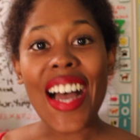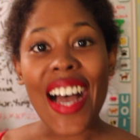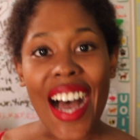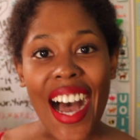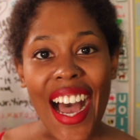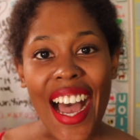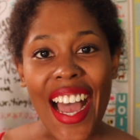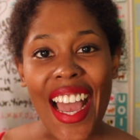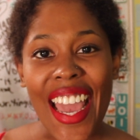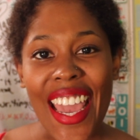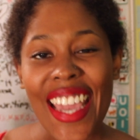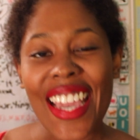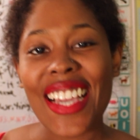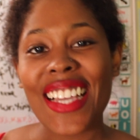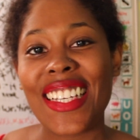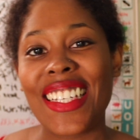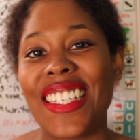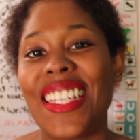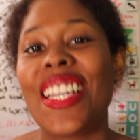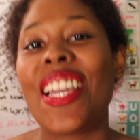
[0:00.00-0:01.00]
Hi,
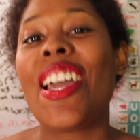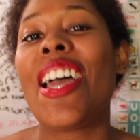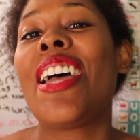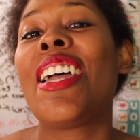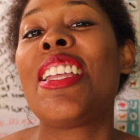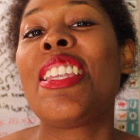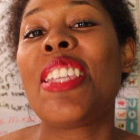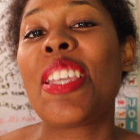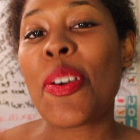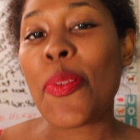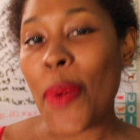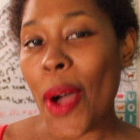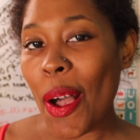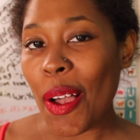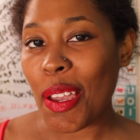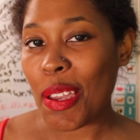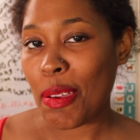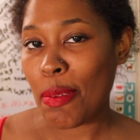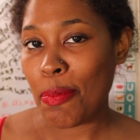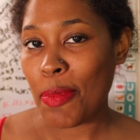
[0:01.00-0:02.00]
and
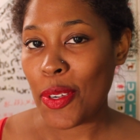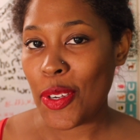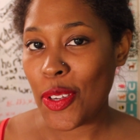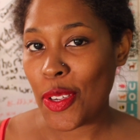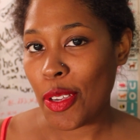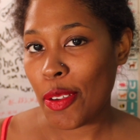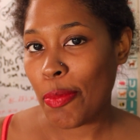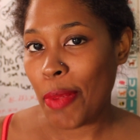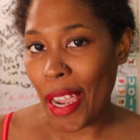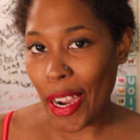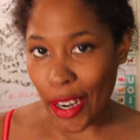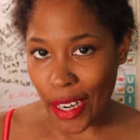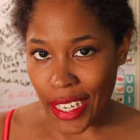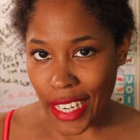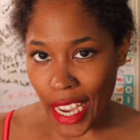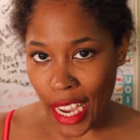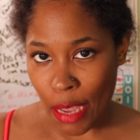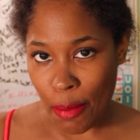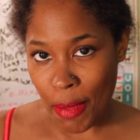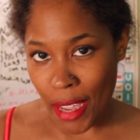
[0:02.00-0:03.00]
welcome to
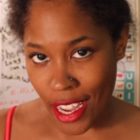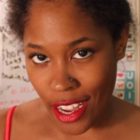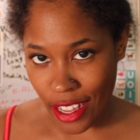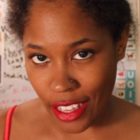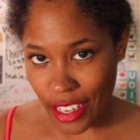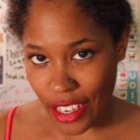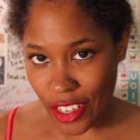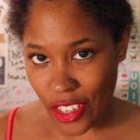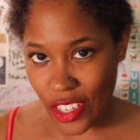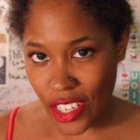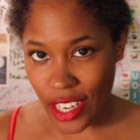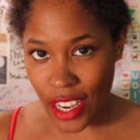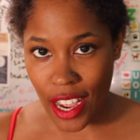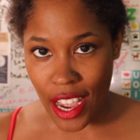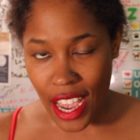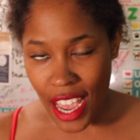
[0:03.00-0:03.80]
Paradigm English.